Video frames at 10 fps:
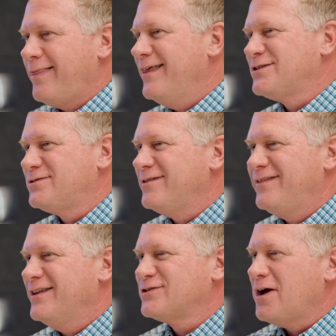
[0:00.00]

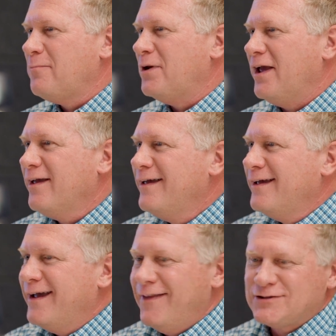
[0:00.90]
this company?
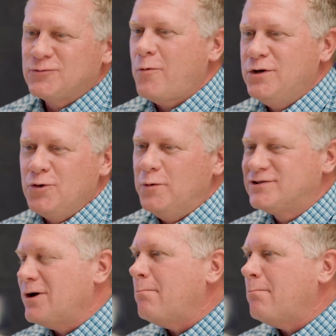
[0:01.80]
And this is what we do: we sell